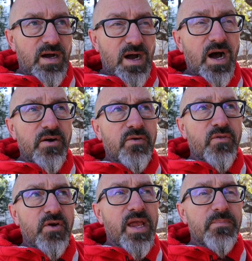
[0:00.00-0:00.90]

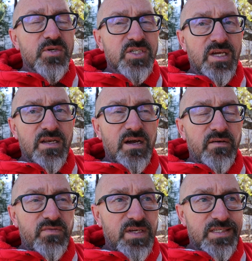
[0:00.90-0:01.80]
138%
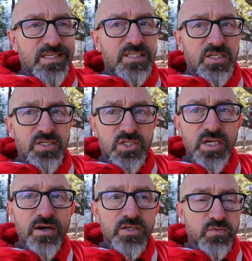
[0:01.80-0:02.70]
of the existing
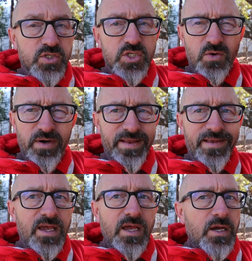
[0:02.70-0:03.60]
shares were shorted,
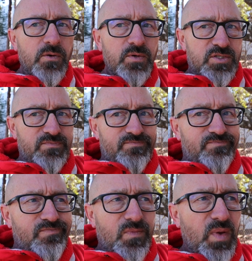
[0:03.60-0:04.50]
which
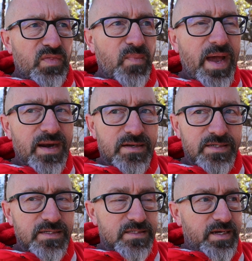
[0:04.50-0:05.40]

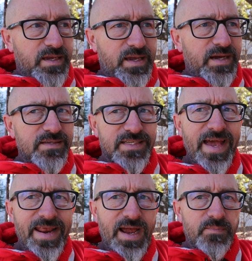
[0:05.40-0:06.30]
mathematically it's like, how does
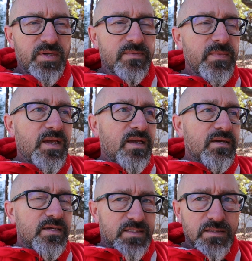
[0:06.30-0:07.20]
that happen?
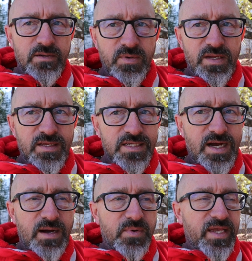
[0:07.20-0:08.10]
It's a little bit, it's
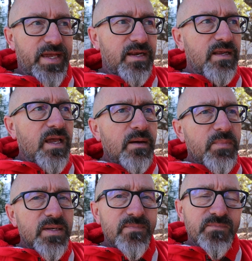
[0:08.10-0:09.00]
complicated,
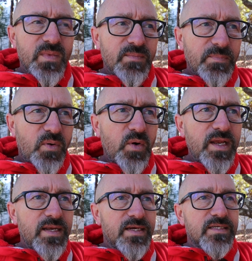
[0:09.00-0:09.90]
but my
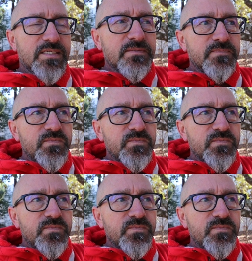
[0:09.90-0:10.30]
point is